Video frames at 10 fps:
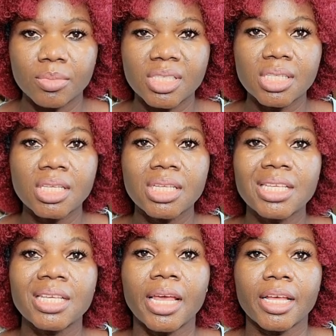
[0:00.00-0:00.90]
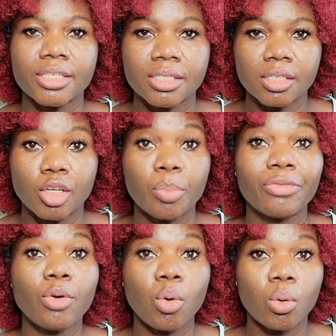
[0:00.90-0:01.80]
CES. Number
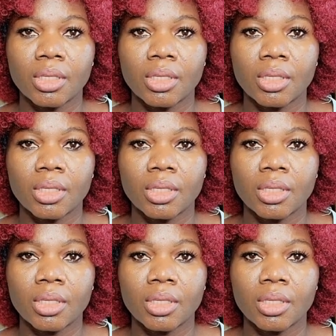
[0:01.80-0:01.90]
4,